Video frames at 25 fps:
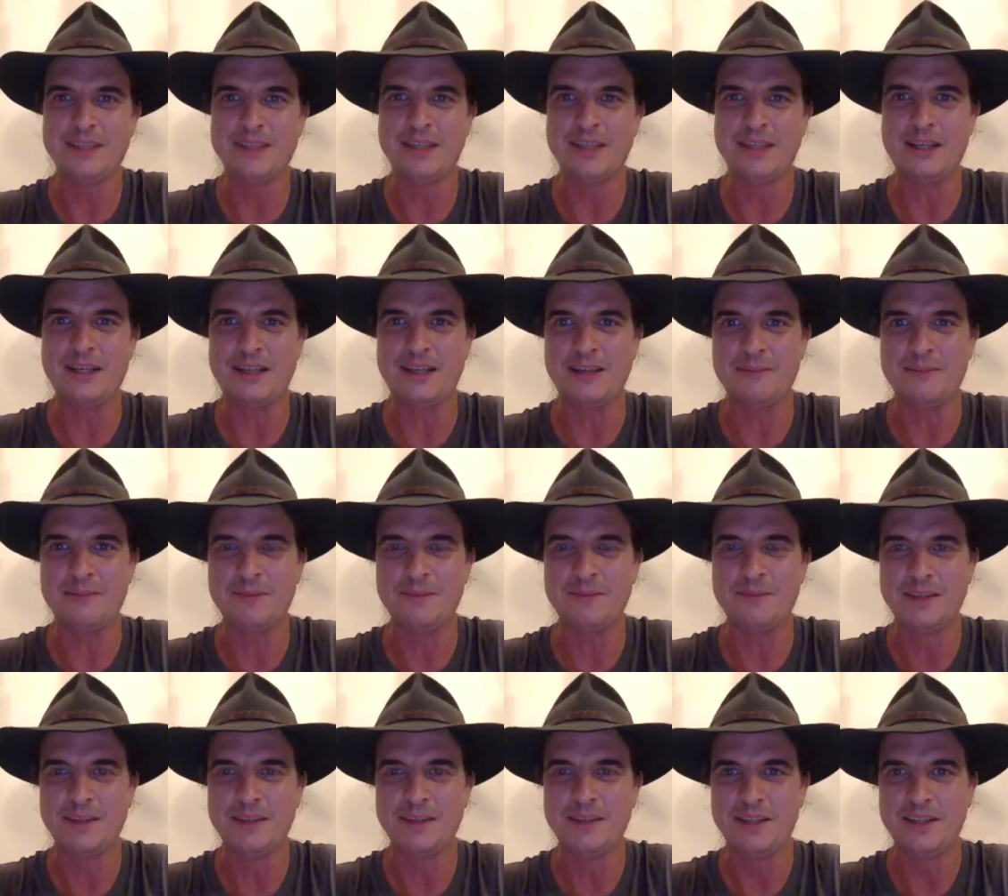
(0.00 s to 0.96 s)
Um,
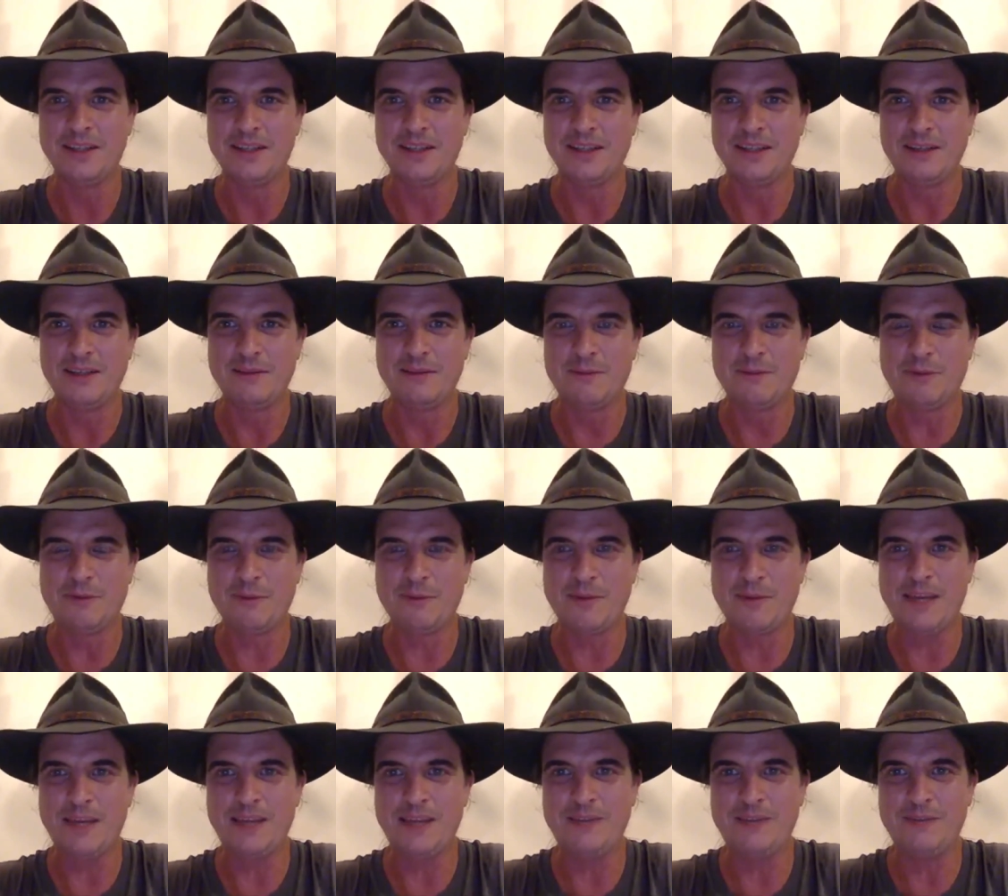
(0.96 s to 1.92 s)
for
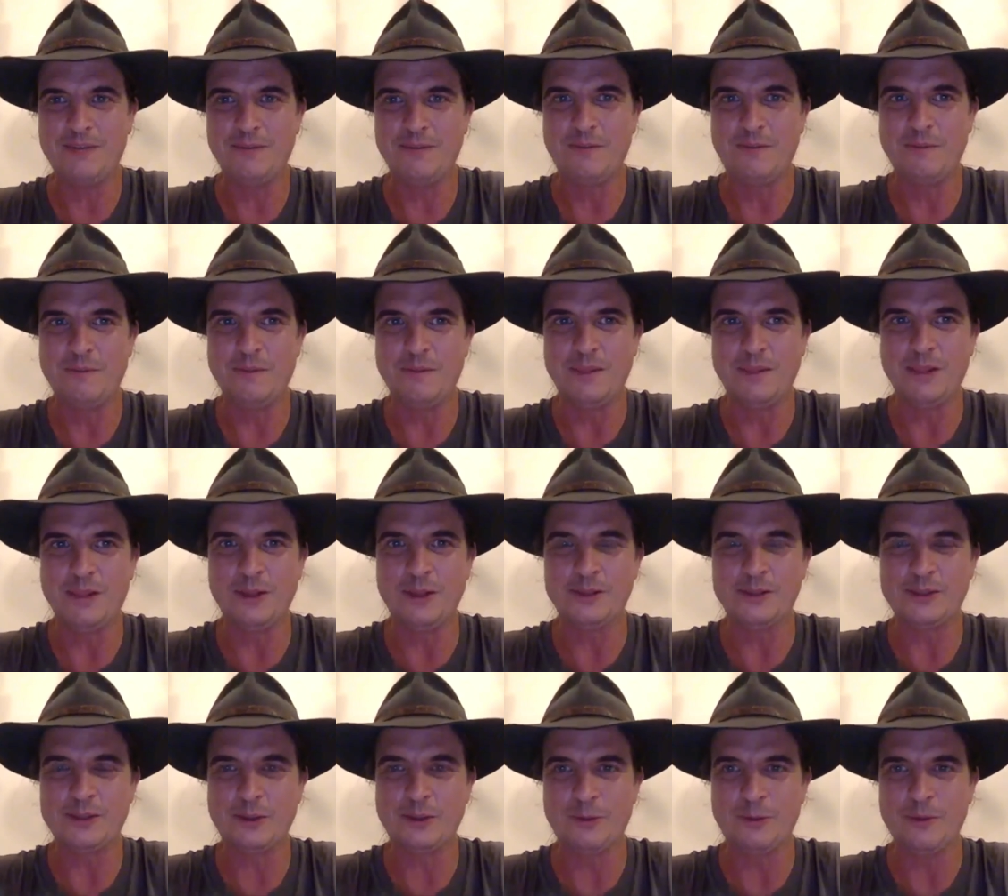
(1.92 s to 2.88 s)
me,
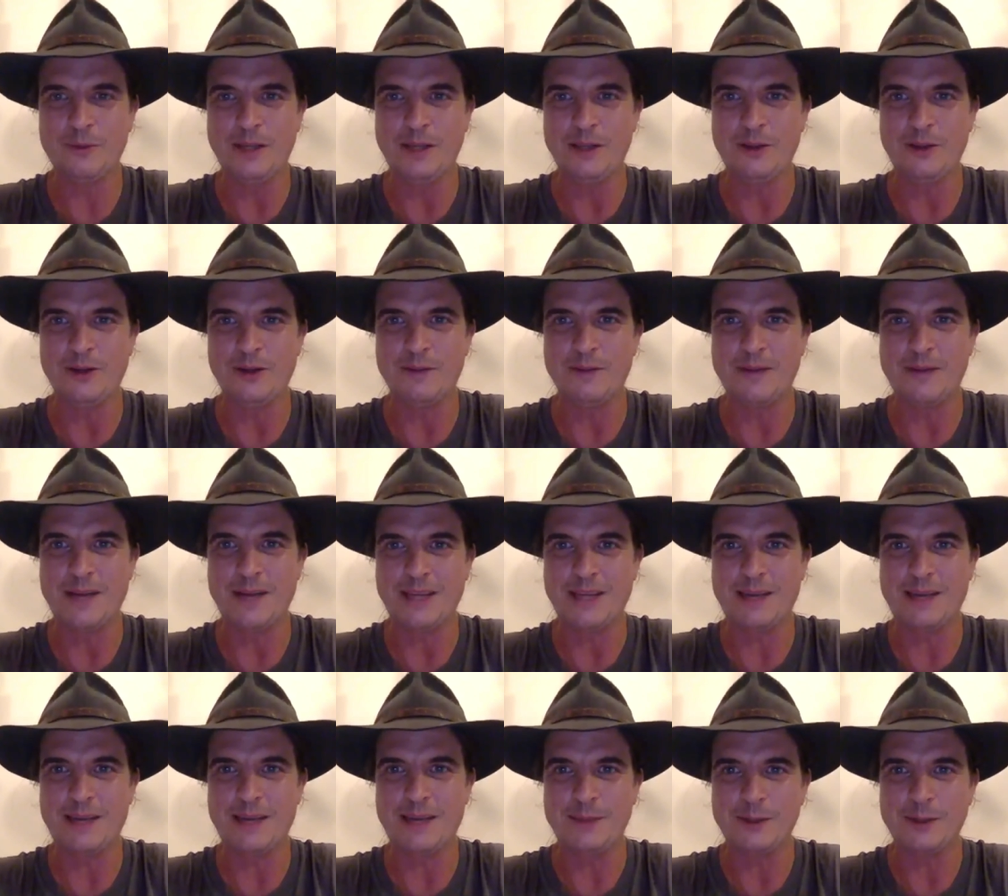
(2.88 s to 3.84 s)
Luke's taught me a lot about
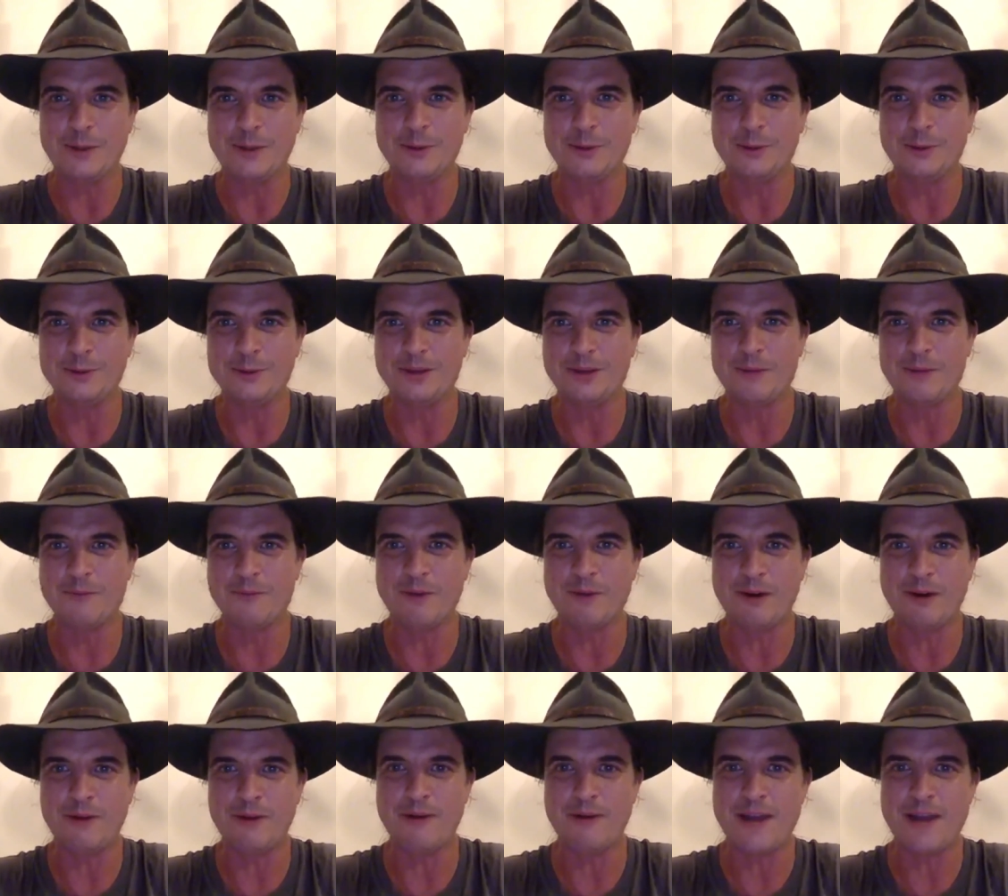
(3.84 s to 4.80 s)
keeping cool. I'm
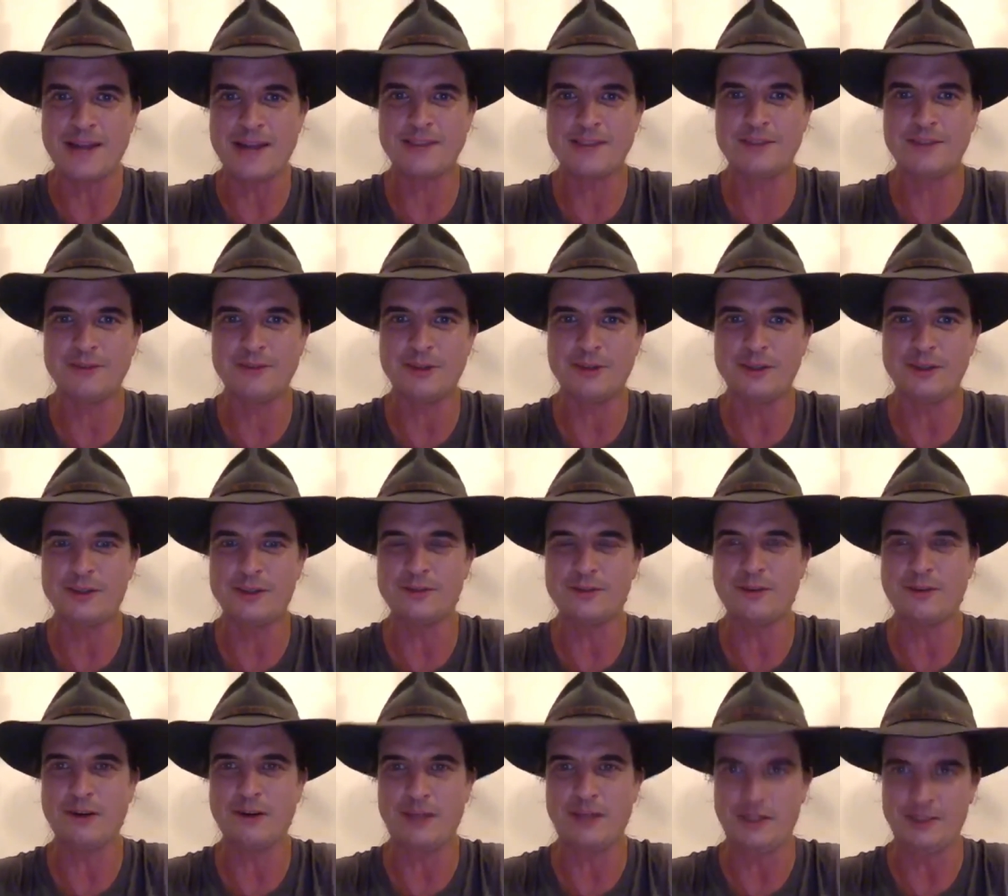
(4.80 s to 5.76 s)
very reactive, and Luke's
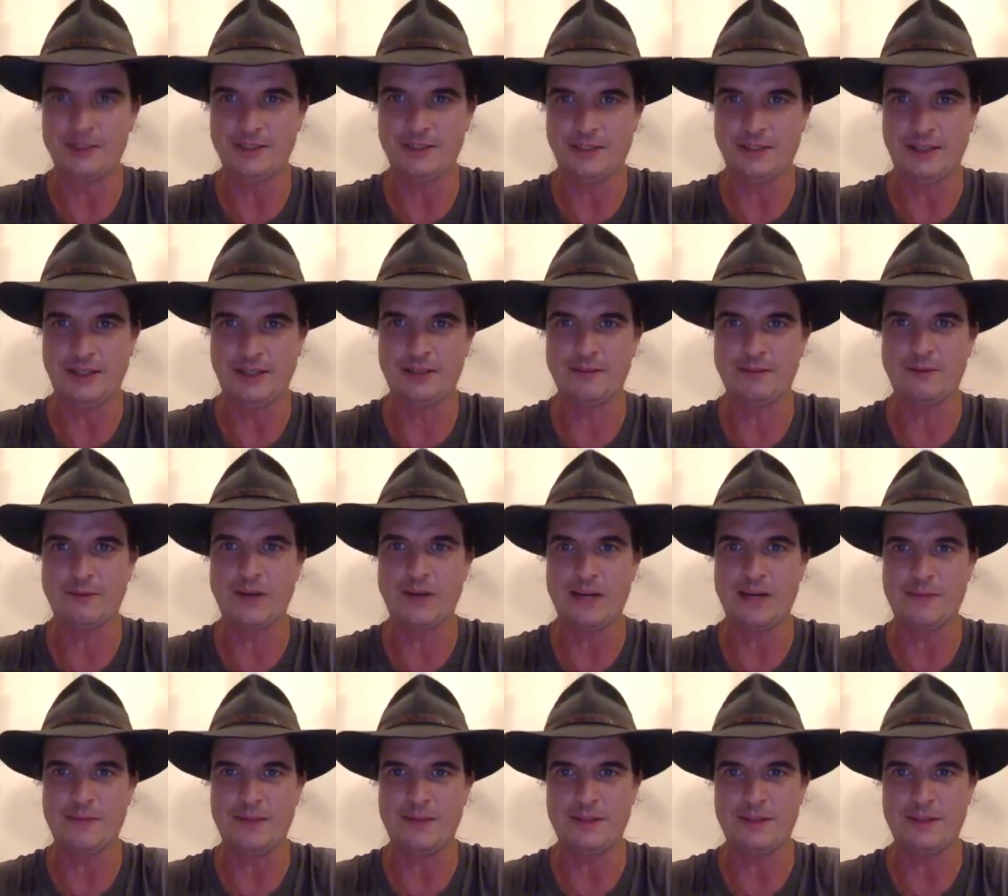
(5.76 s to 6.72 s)
very just like, wait a minute,